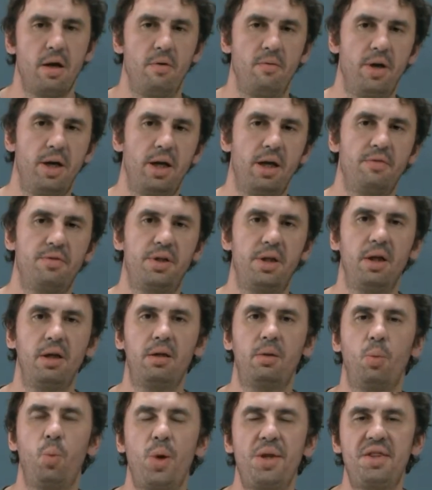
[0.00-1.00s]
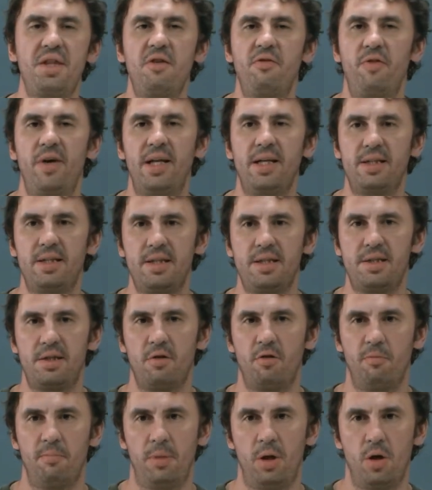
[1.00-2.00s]
we have dealt with the validity
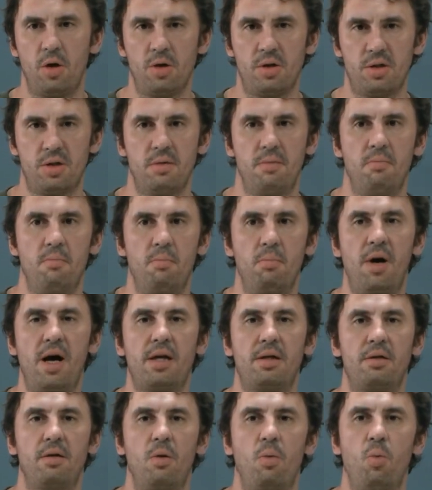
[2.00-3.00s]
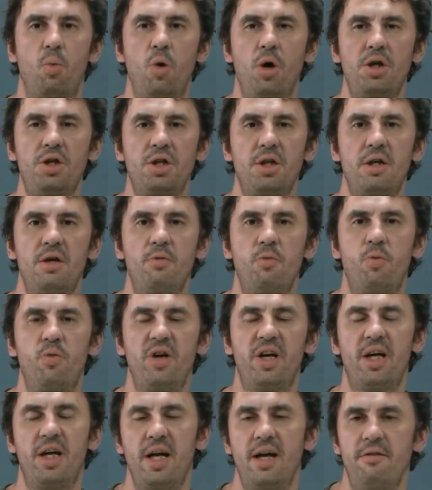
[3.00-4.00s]
of blocks, but what if we
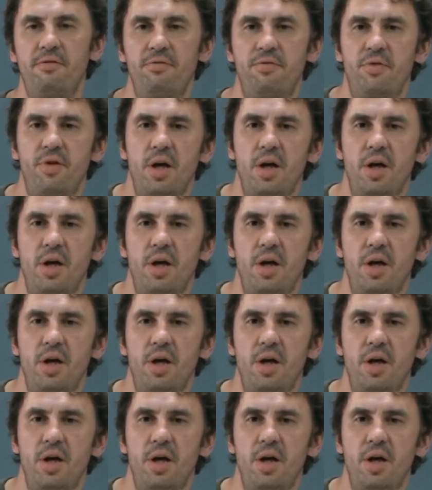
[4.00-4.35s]
have